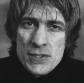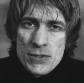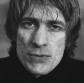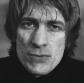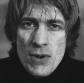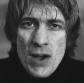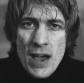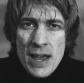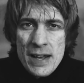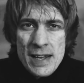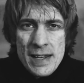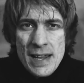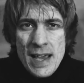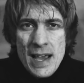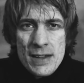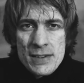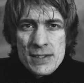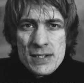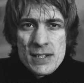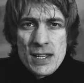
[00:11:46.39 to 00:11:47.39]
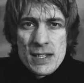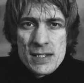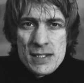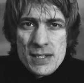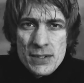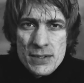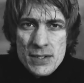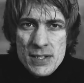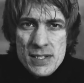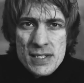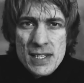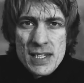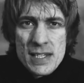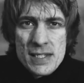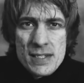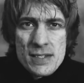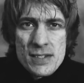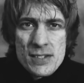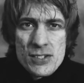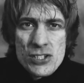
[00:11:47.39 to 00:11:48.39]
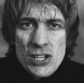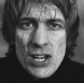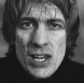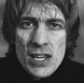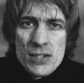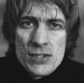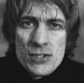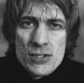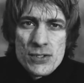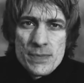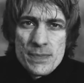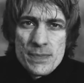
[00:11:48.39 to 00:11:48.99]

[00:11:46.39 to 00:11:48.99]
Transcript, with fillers: to ride it out until the seasons change.